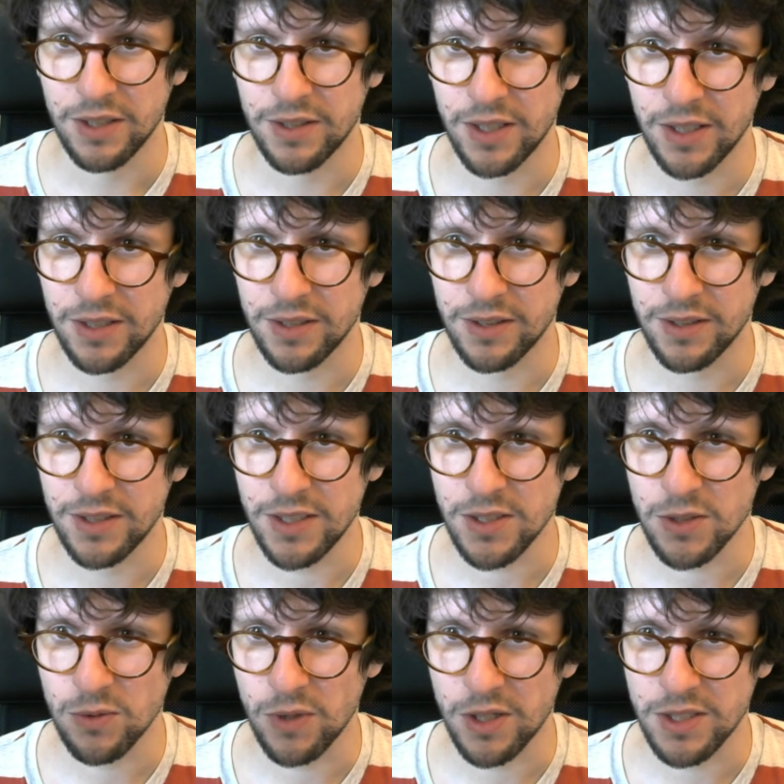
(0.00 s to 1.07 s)
then
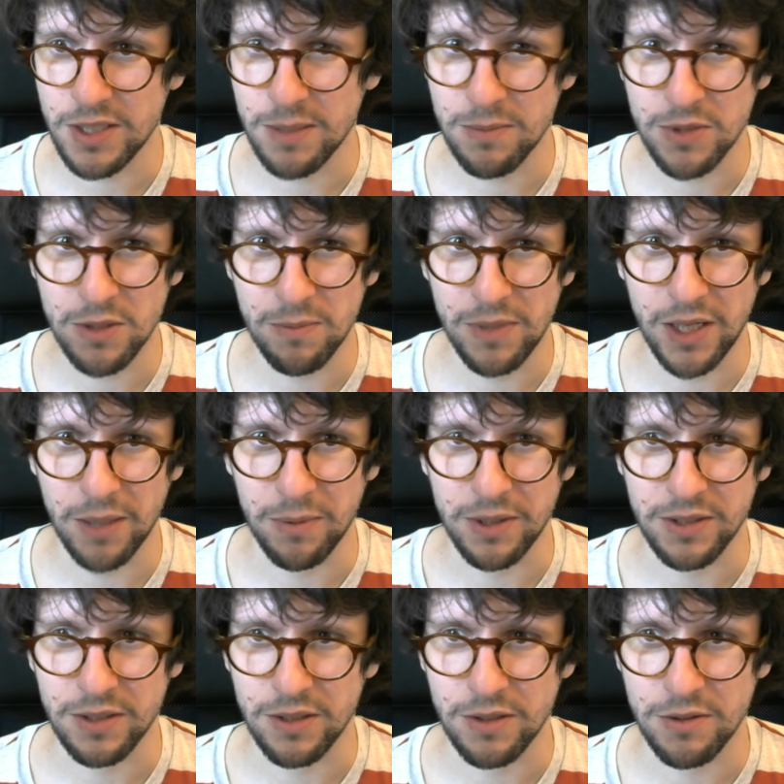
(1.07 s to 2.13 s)
this square seems to be a
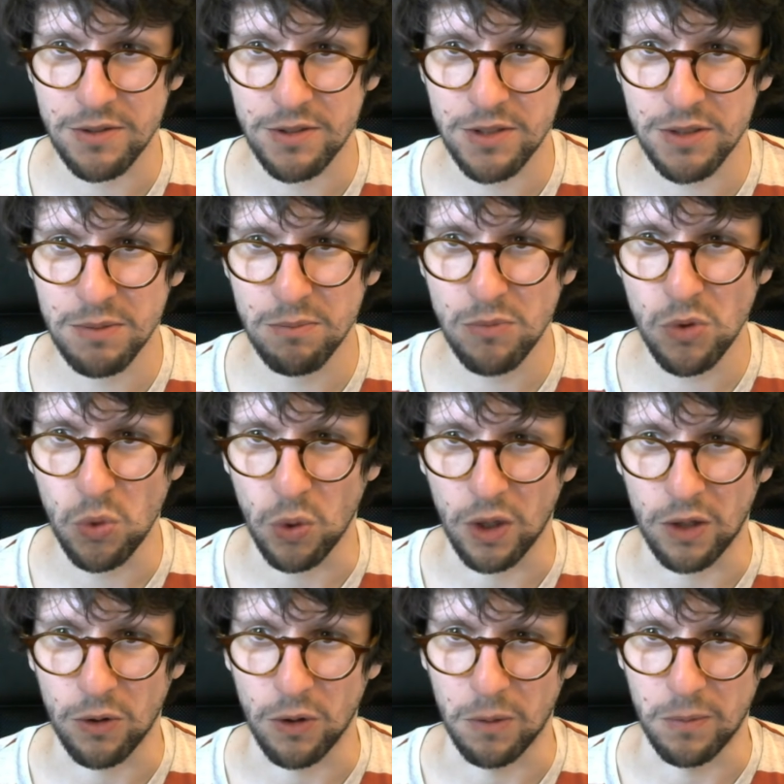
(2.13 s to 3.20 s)
bit
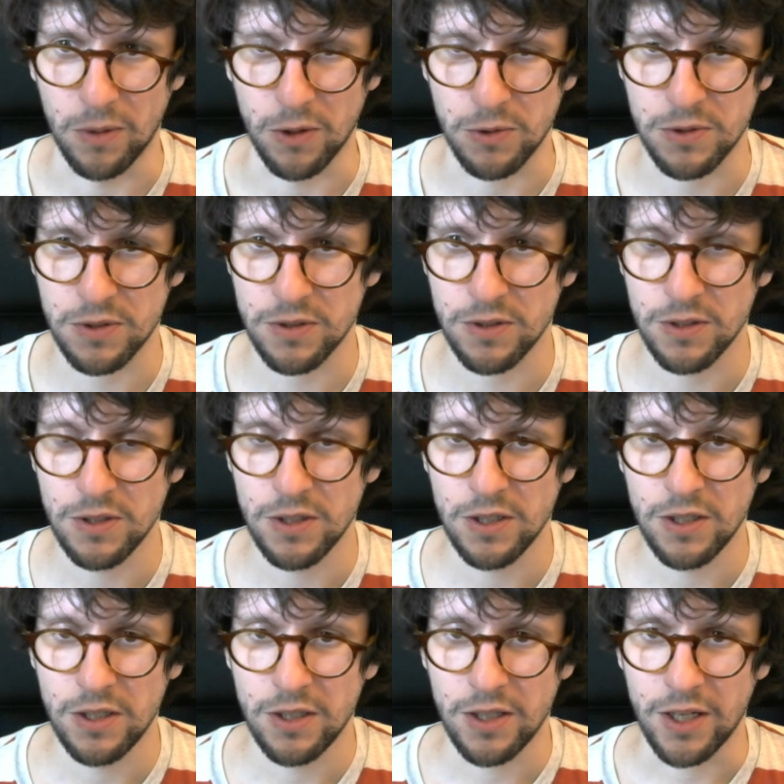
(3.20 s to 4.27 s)
small almost.
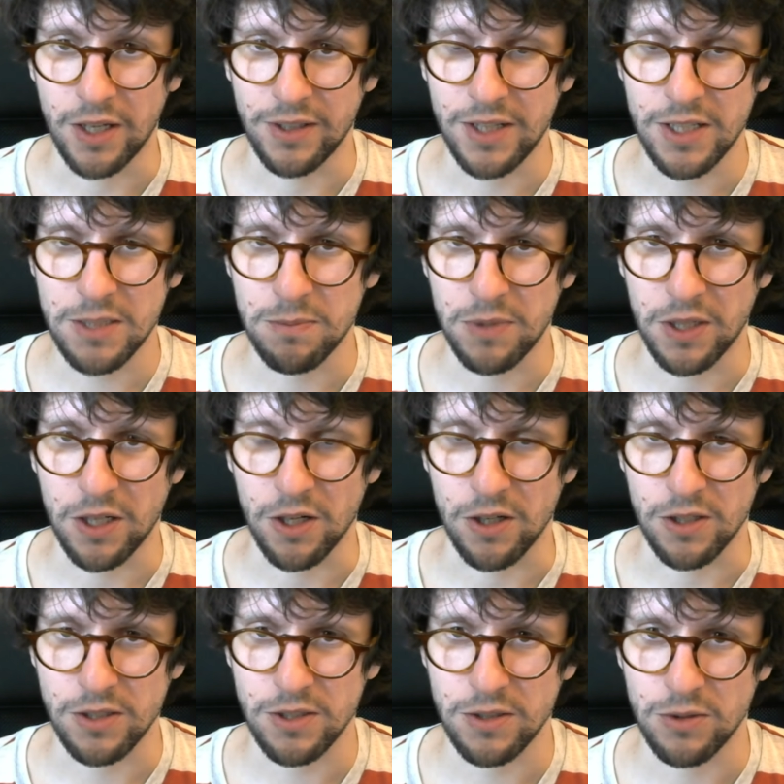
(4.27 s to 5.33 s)
And that's
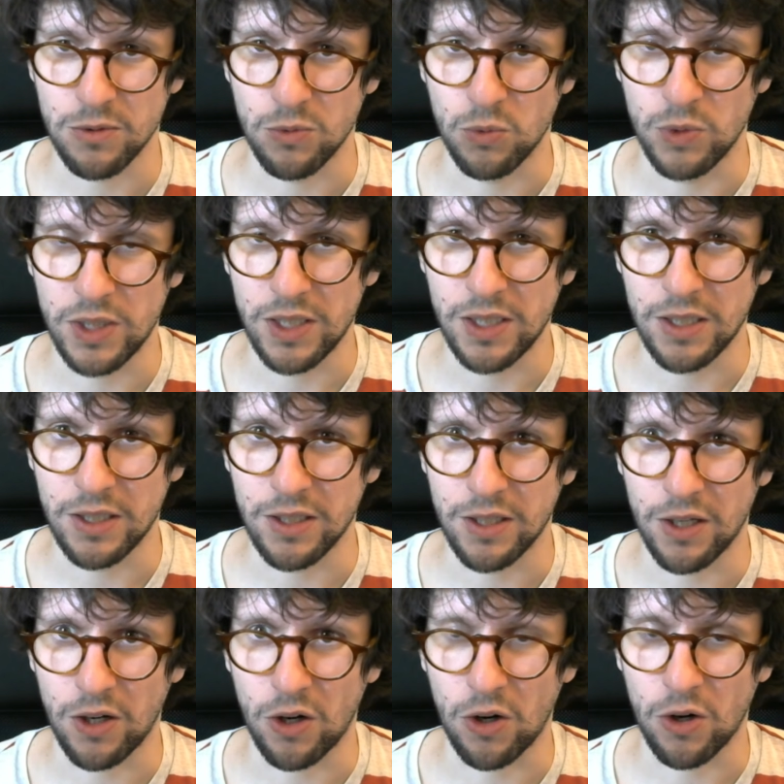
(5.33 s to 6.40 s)
because we
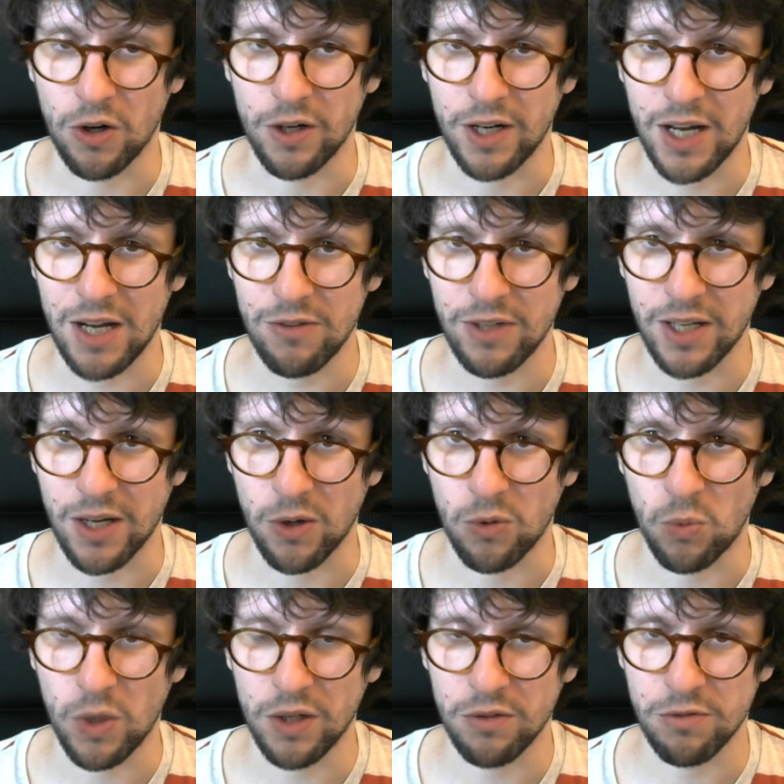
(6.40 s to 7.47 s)
are having a
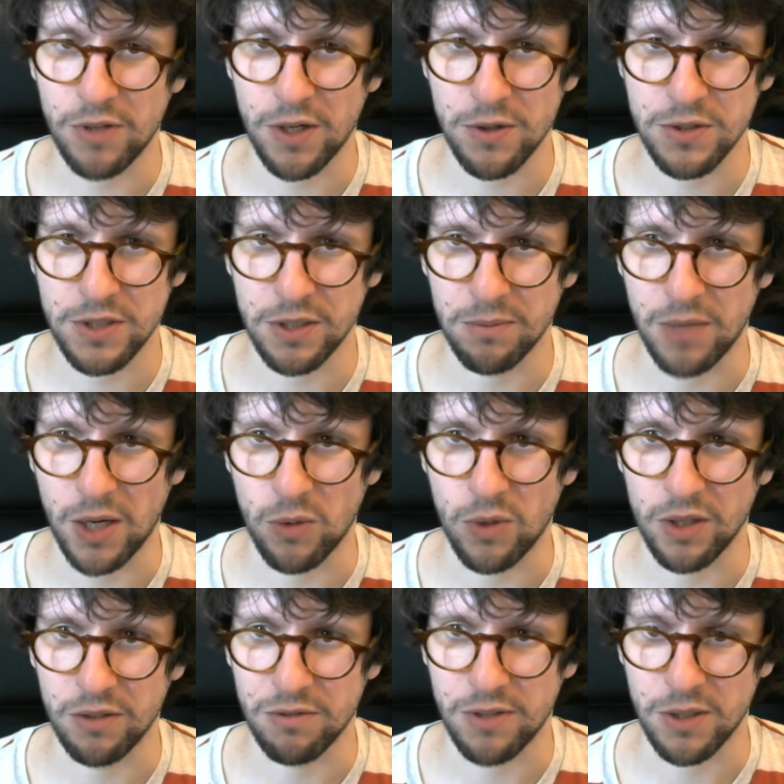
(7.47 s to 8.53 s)
1000 by
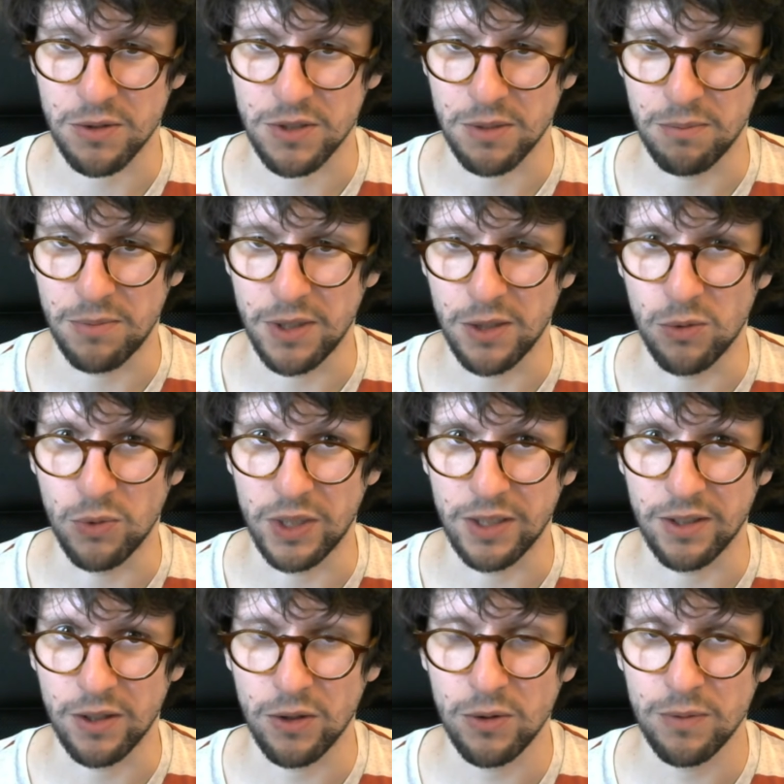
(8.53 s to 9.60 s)
1000 big
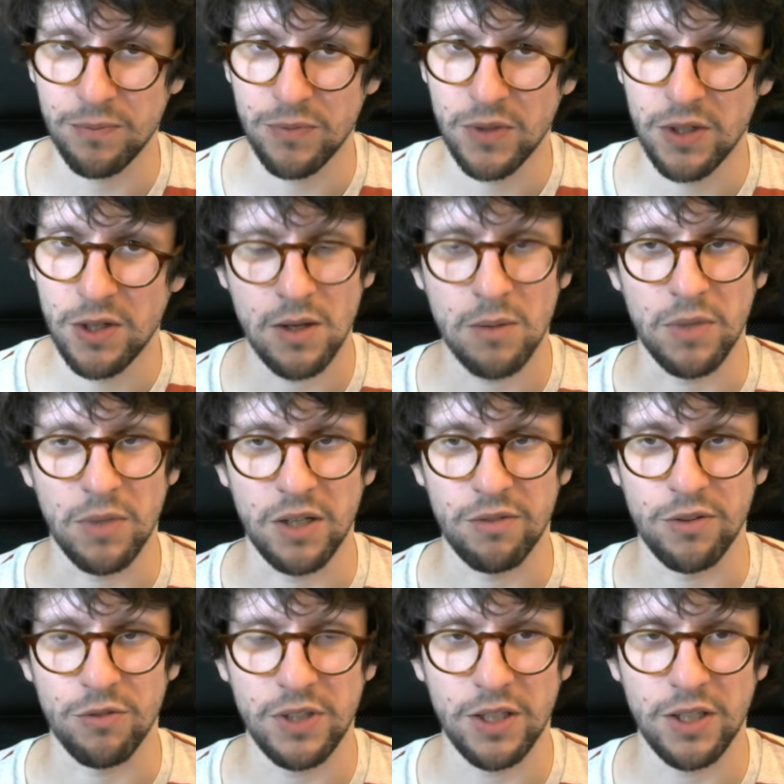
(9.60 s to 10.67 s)
window, But
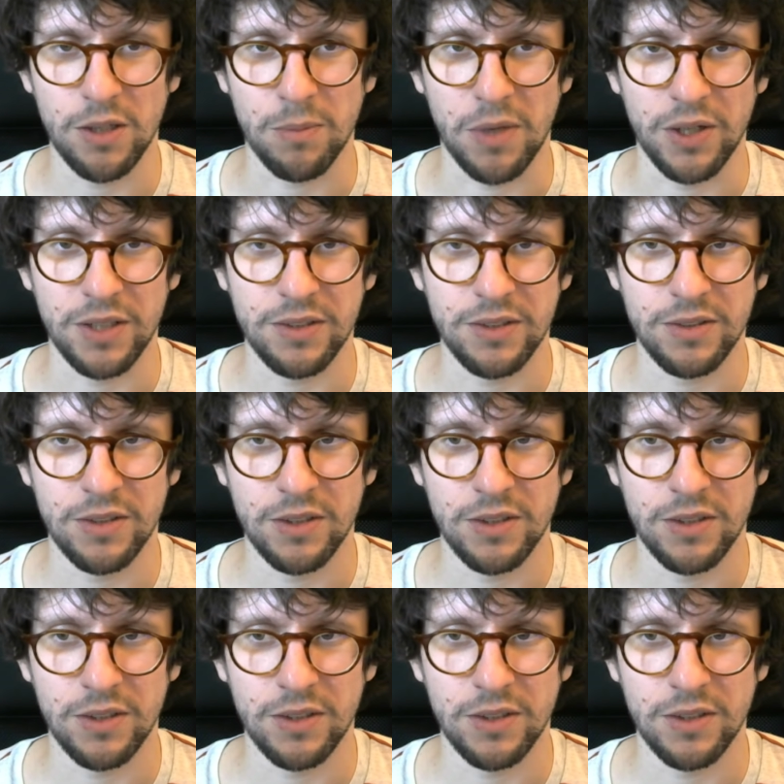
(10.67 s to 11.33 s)
if you think about it,